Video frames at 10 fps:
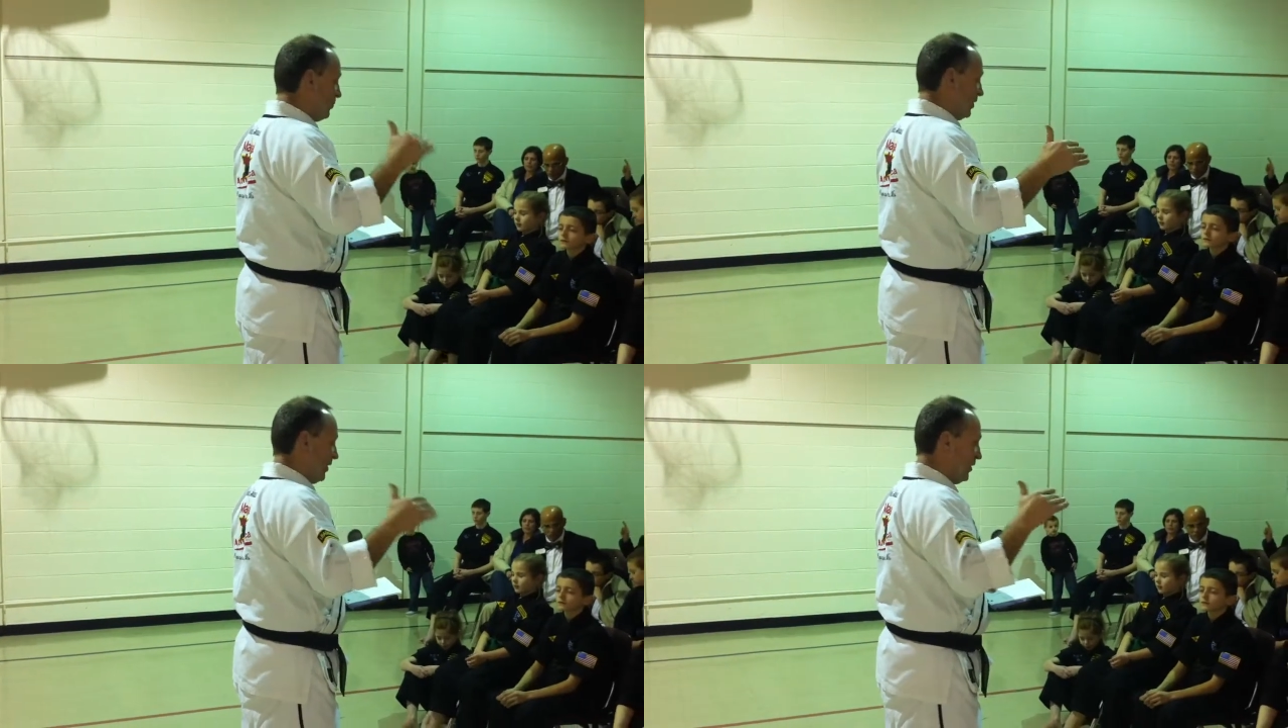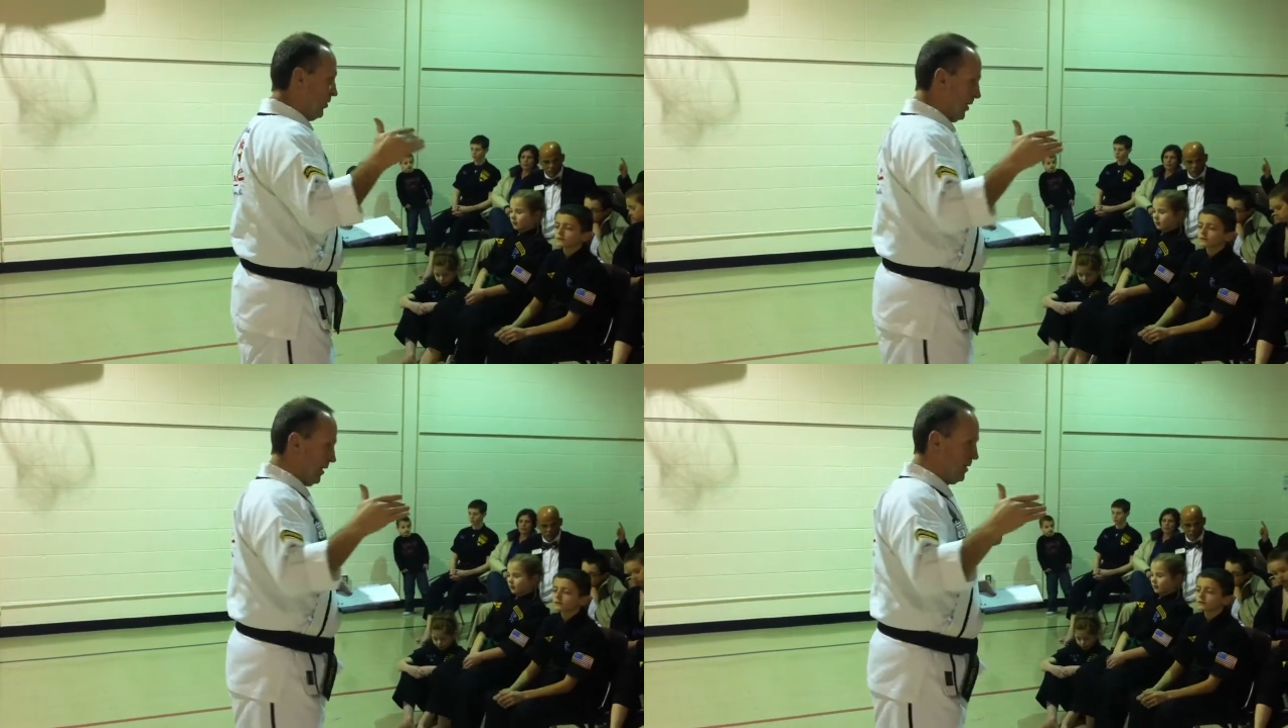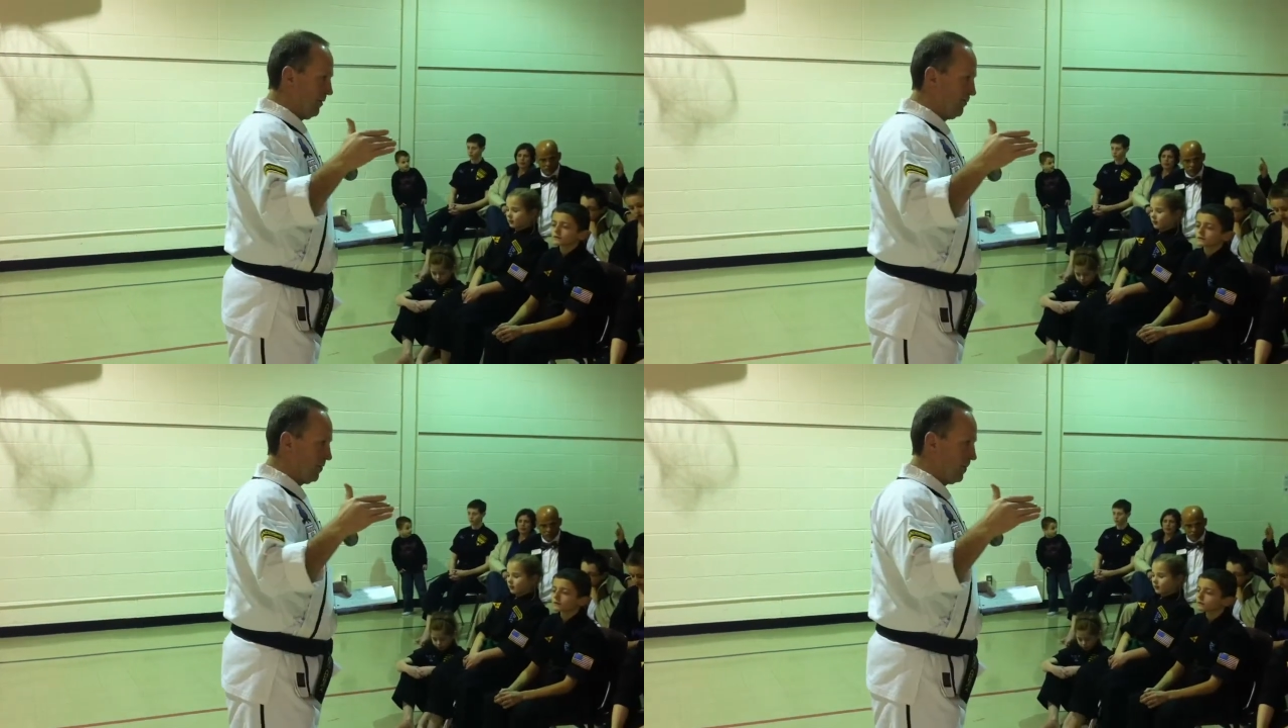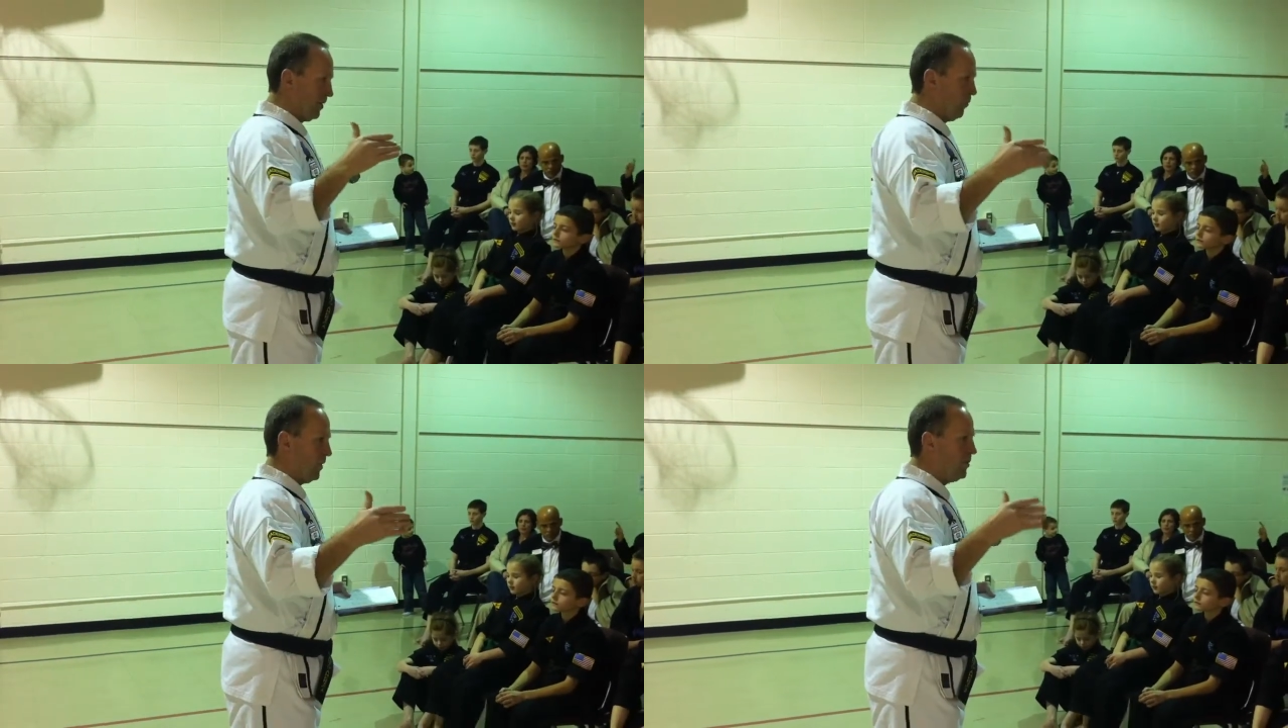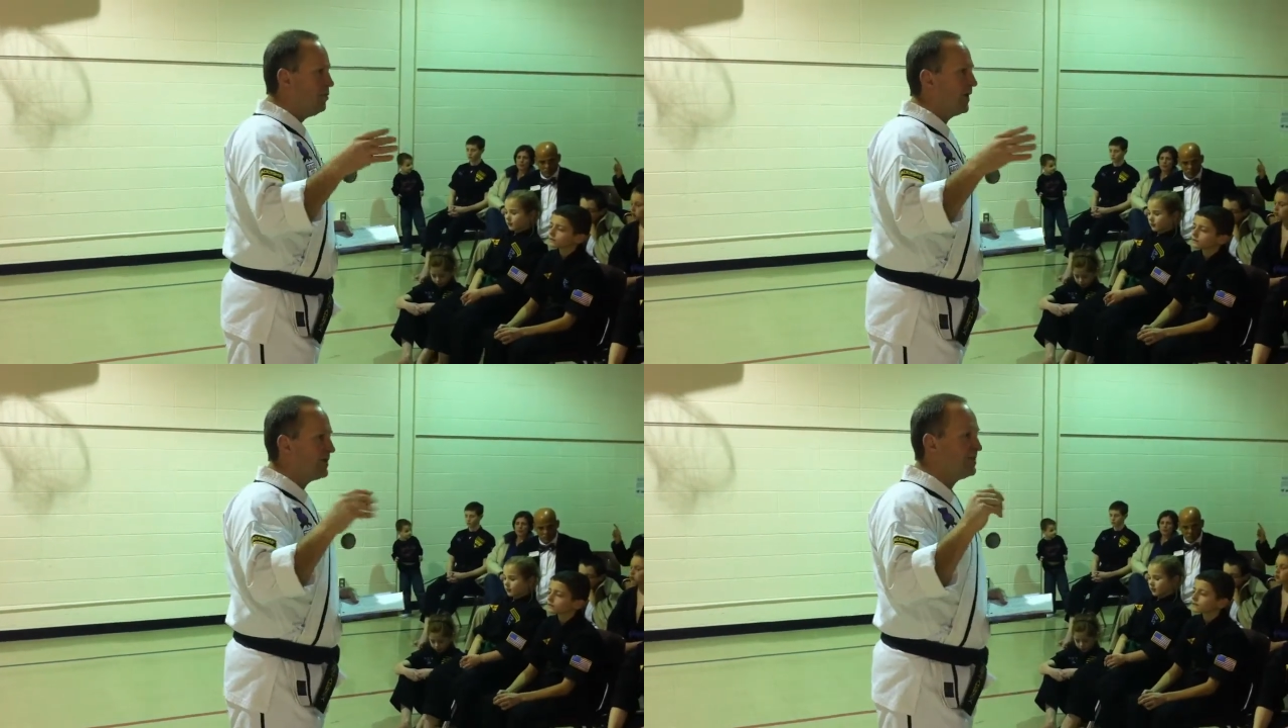really good, where
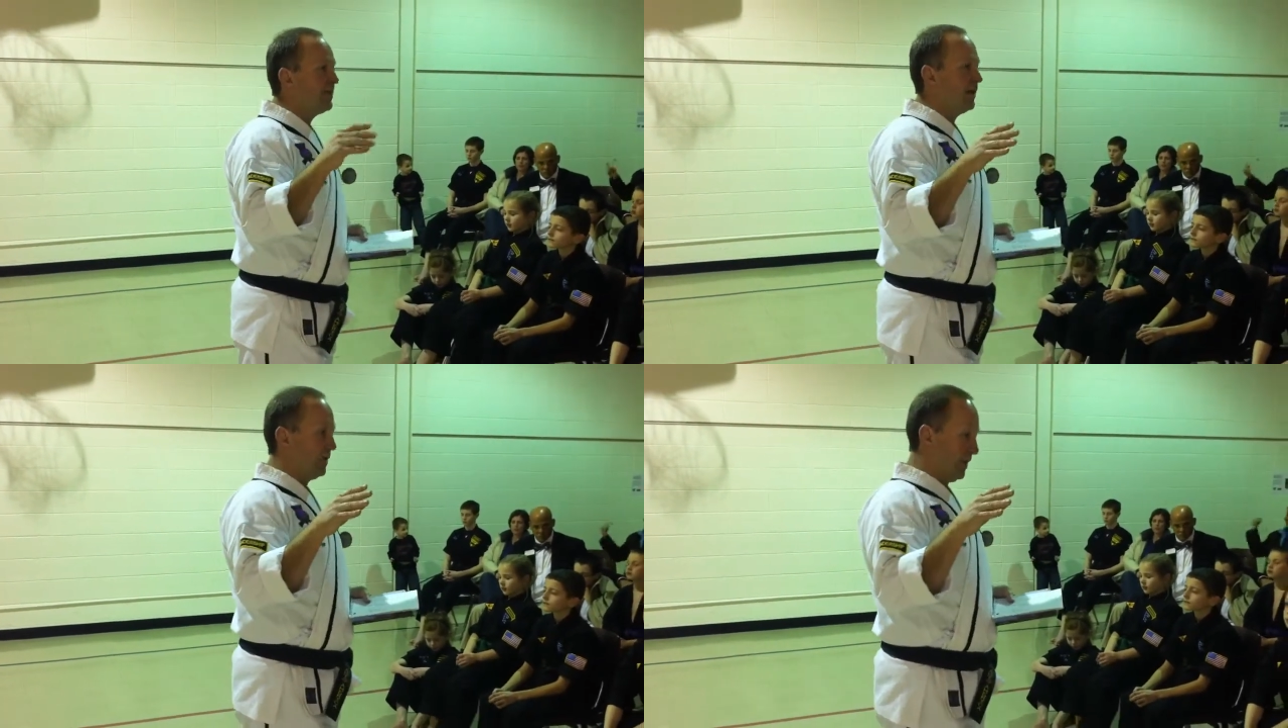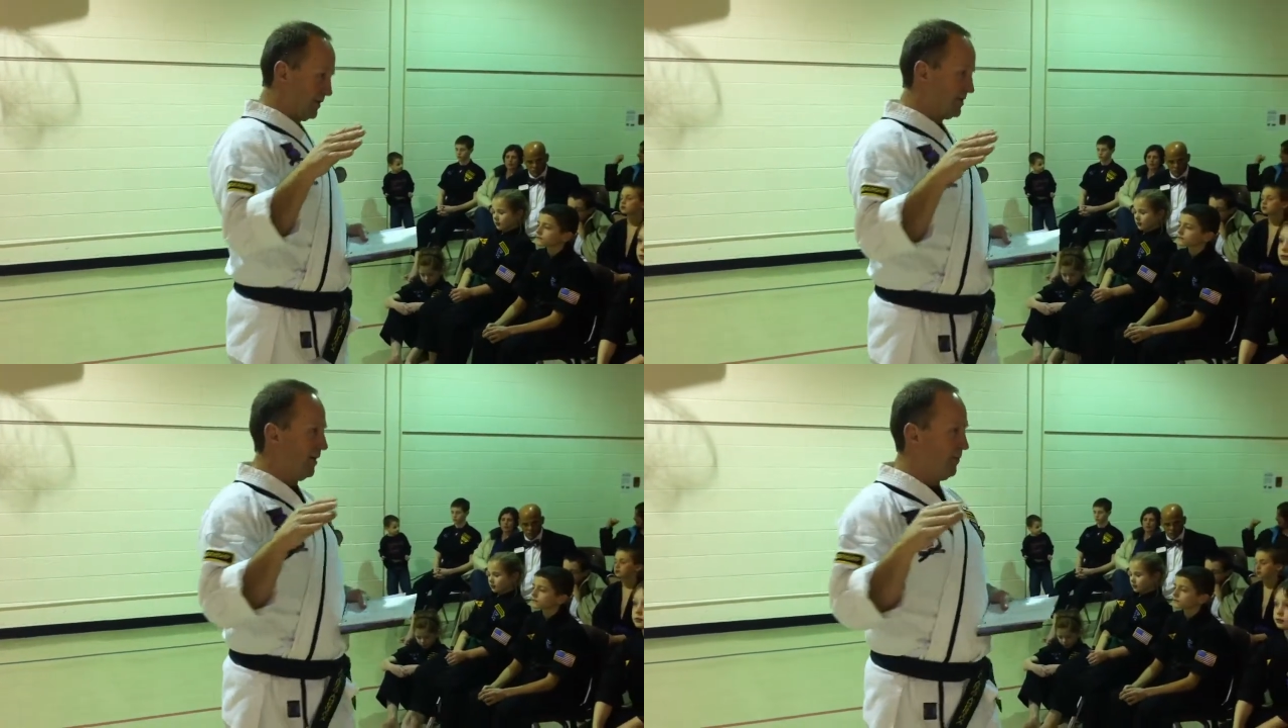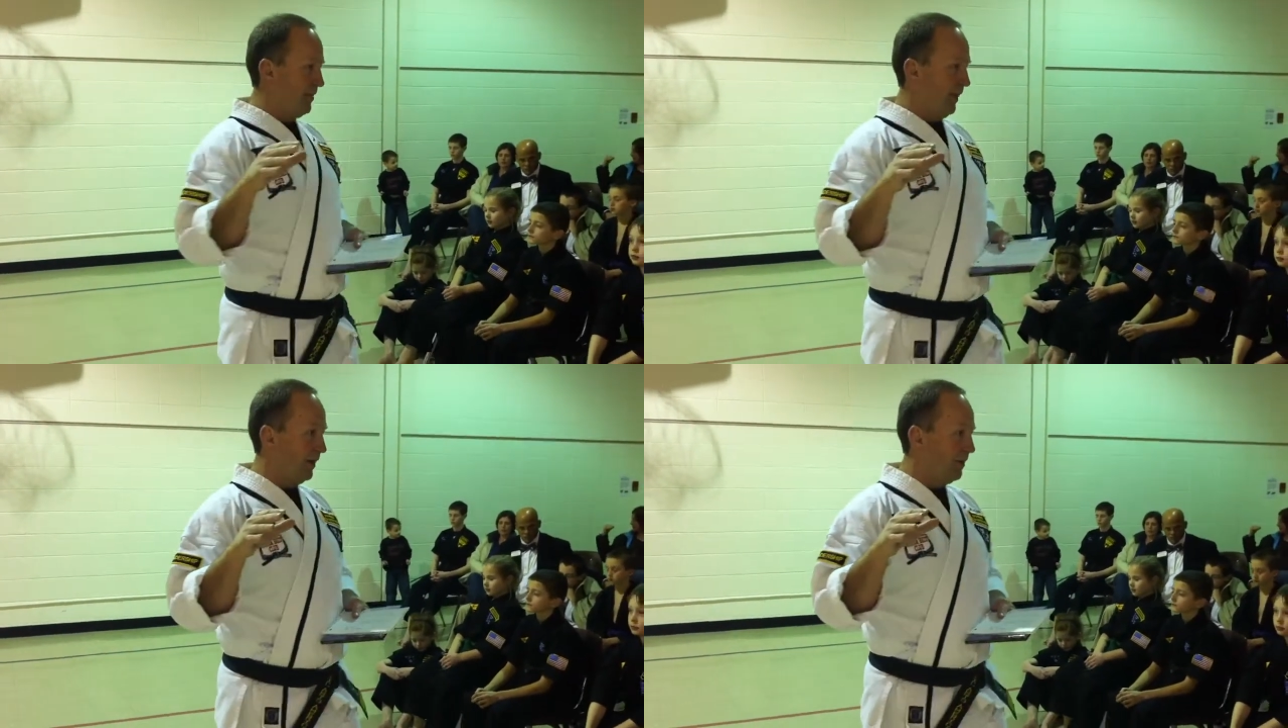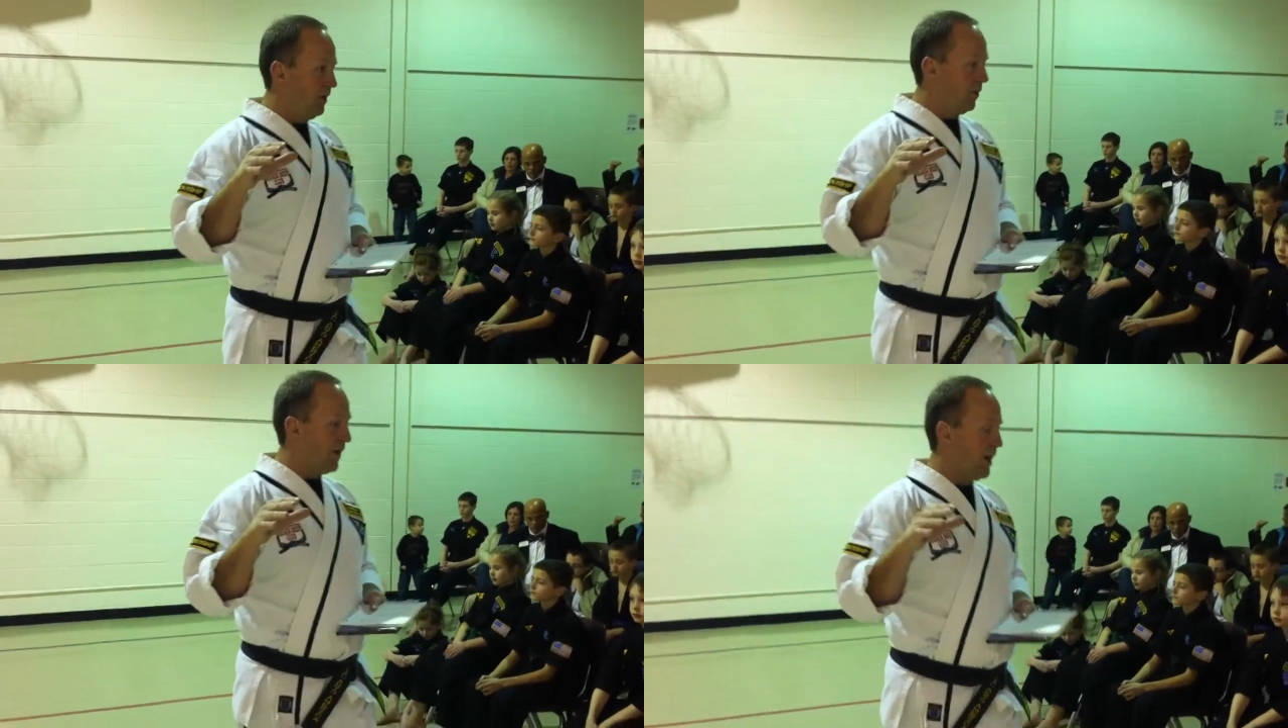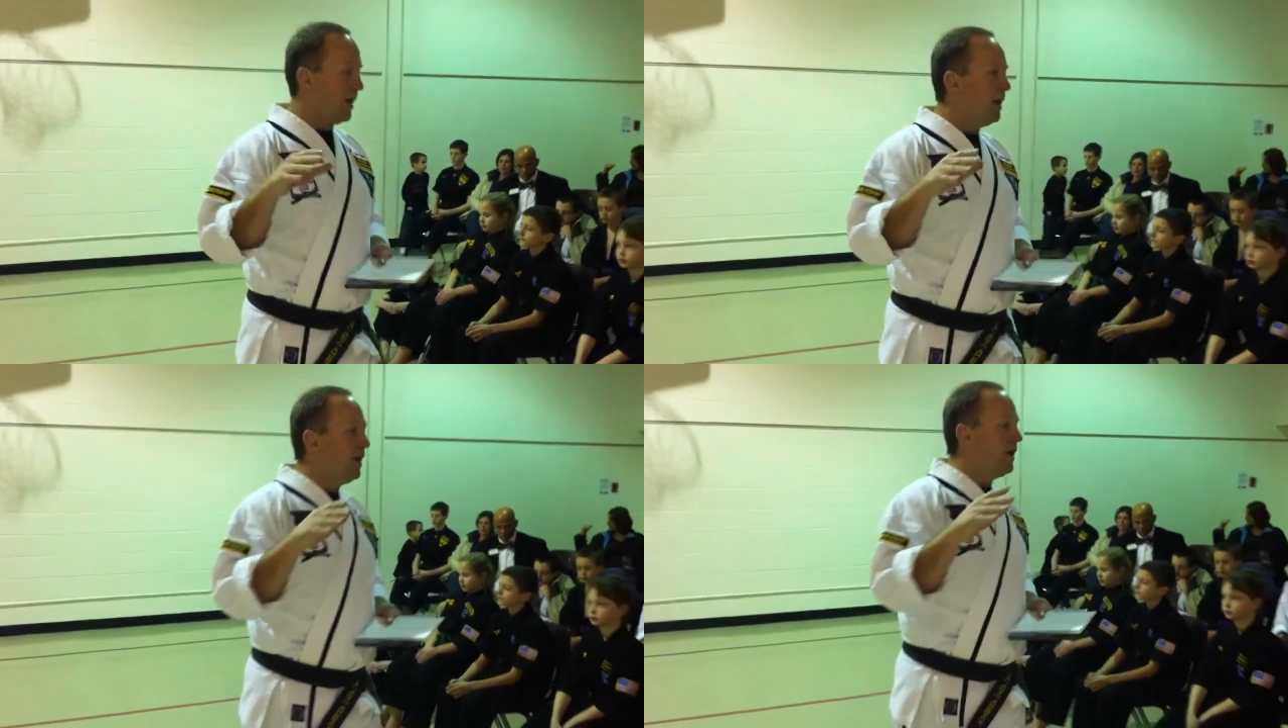you excelled at something,
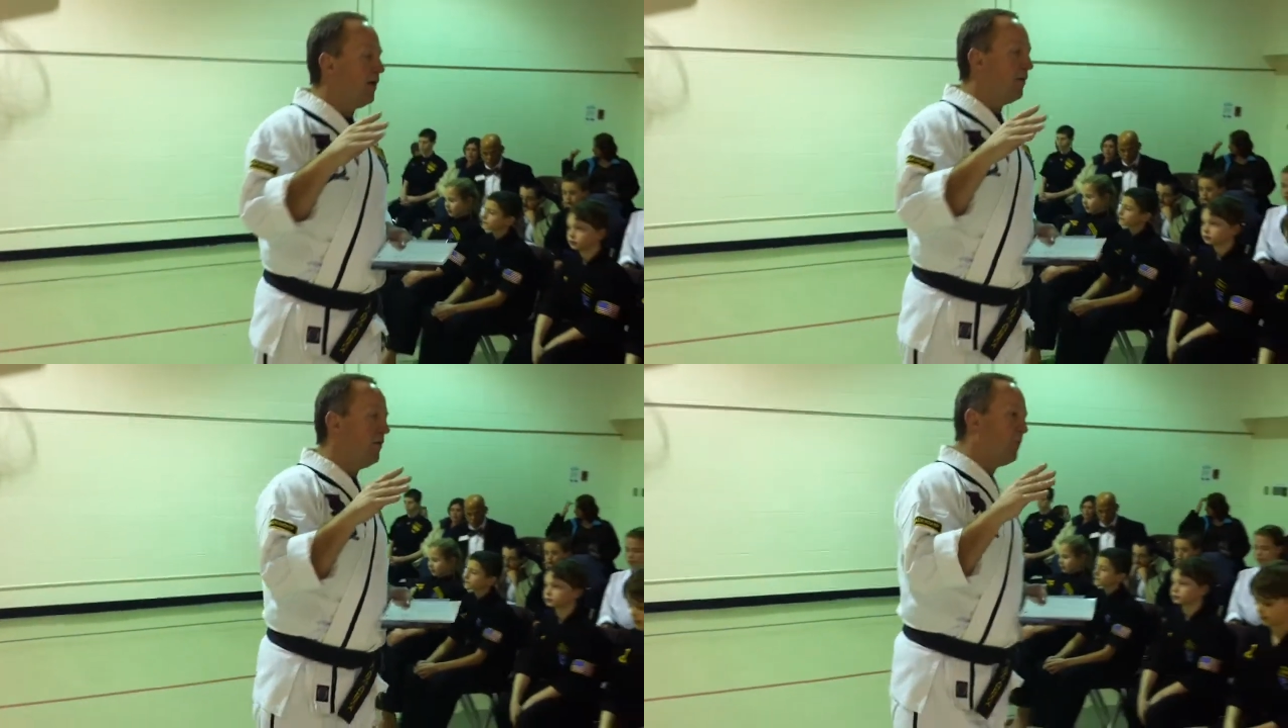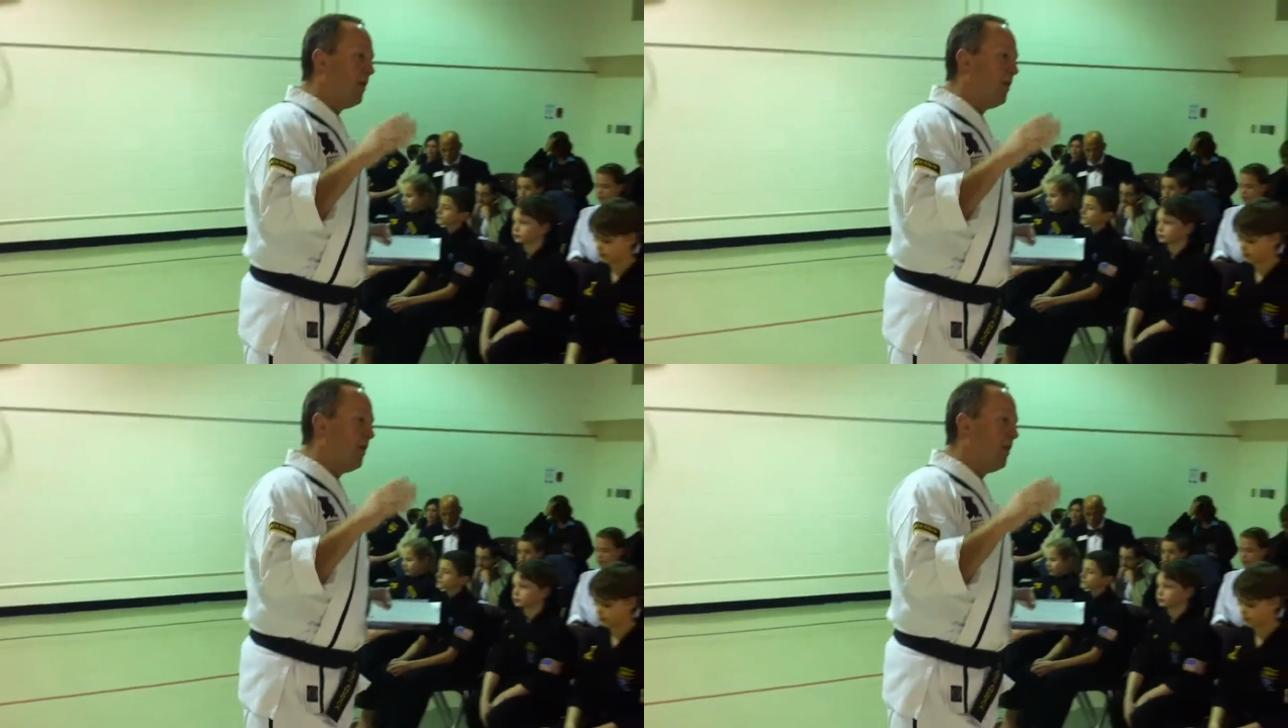okay? Now, the